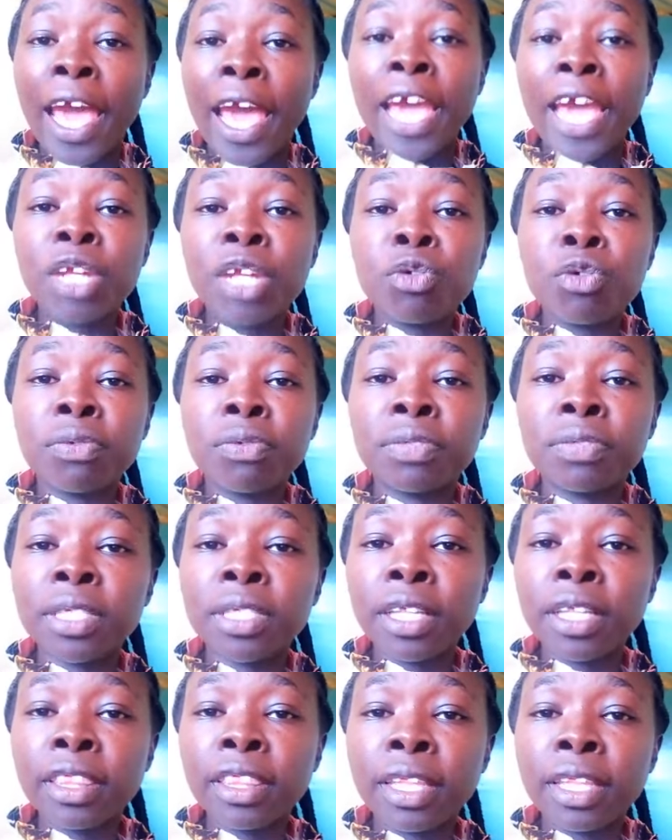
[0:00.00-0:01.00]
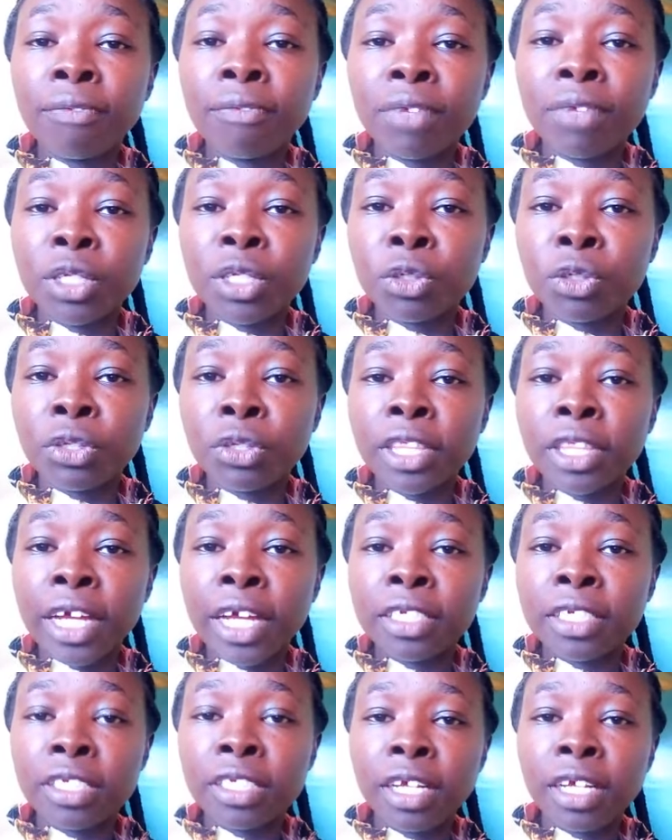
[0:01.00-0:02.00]
And we've seen the video
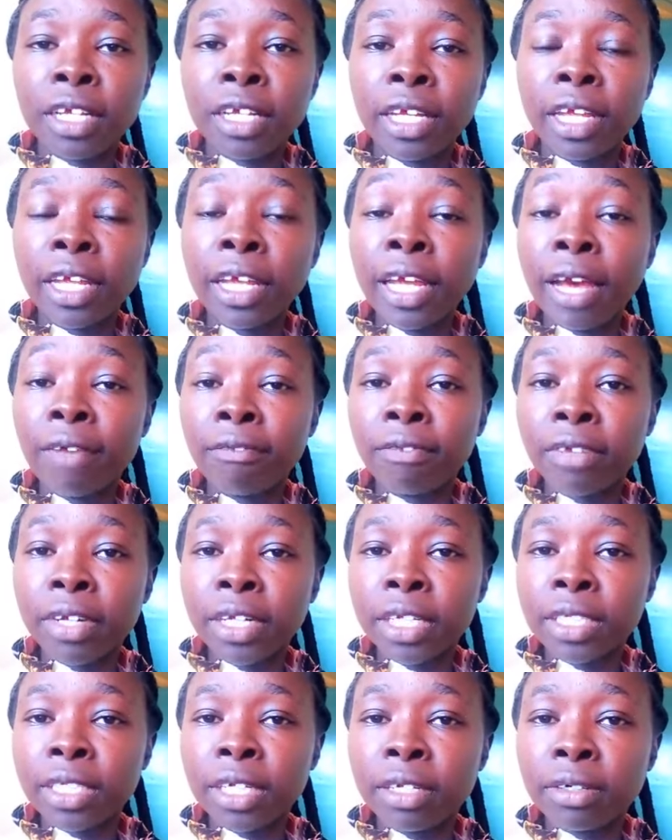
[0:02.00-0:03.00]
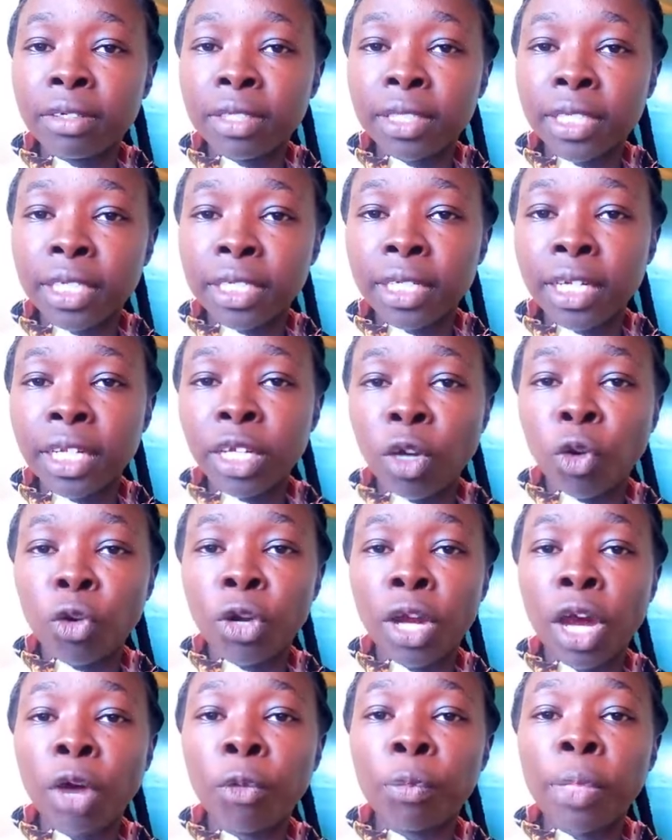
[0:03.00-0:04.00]
that he have created recently on
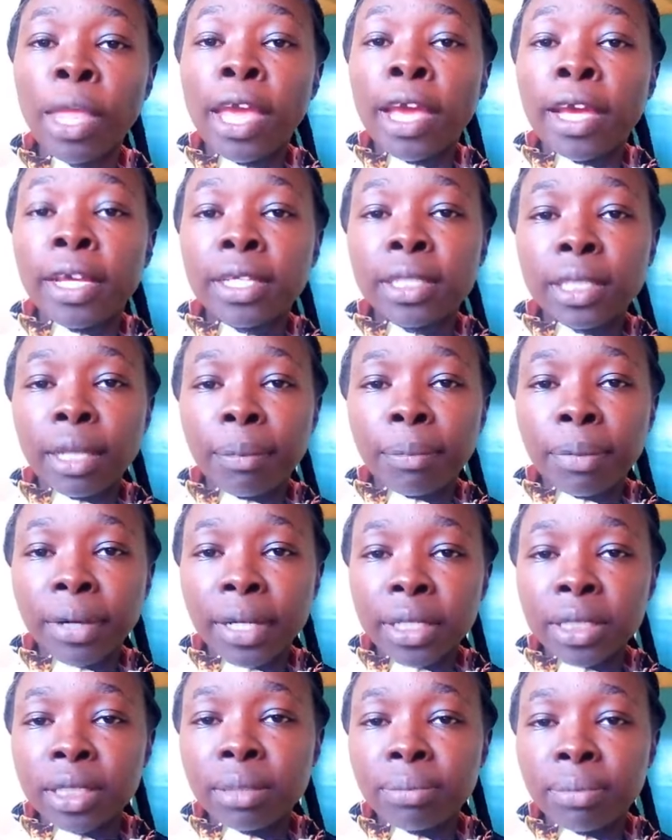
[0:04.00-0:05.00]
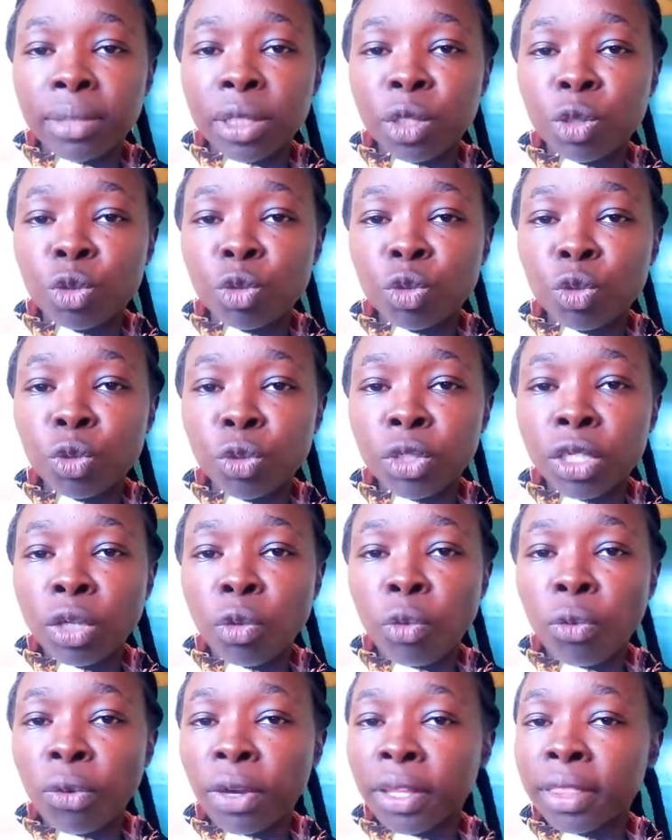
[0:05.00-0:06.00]
how he surprised Miss Trudy
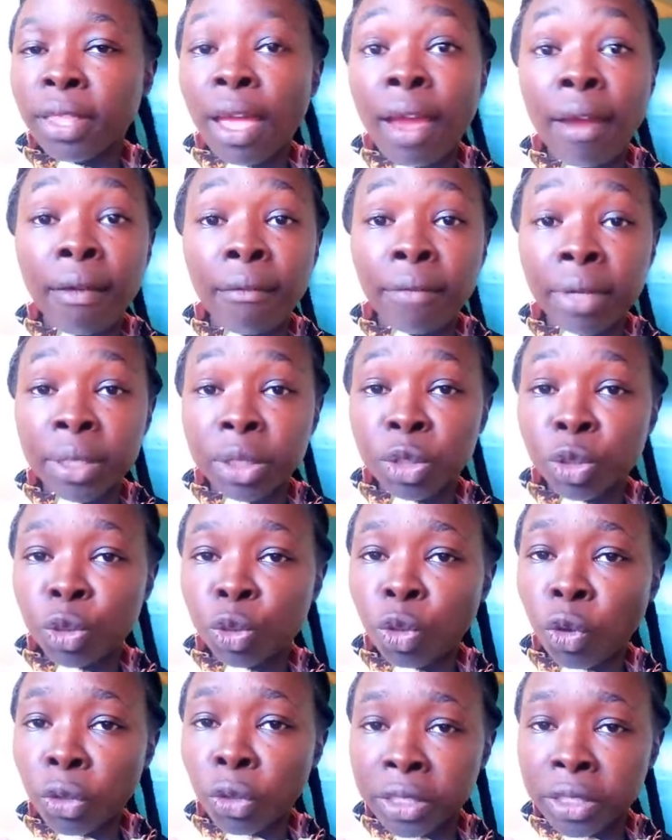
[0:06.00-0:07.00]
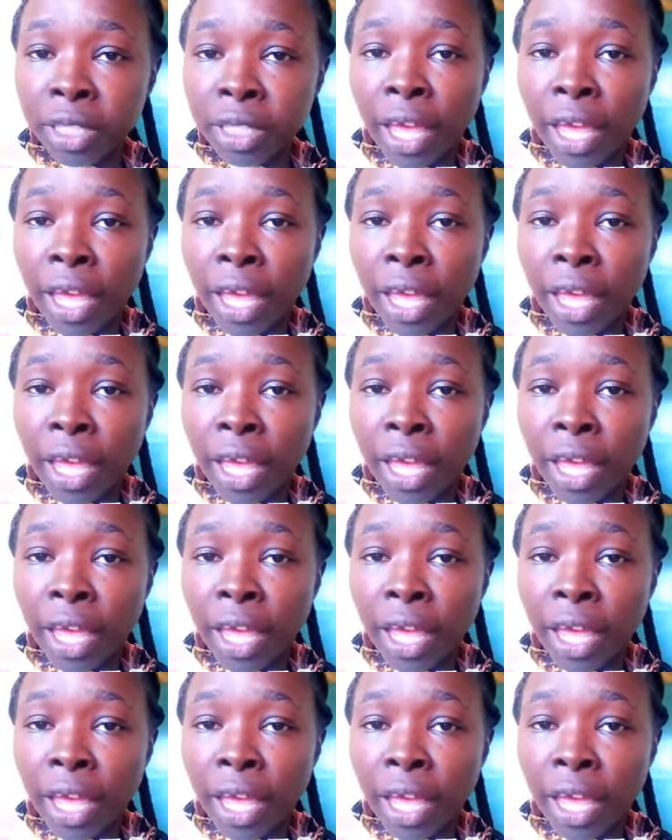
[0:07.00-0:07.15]
with a resort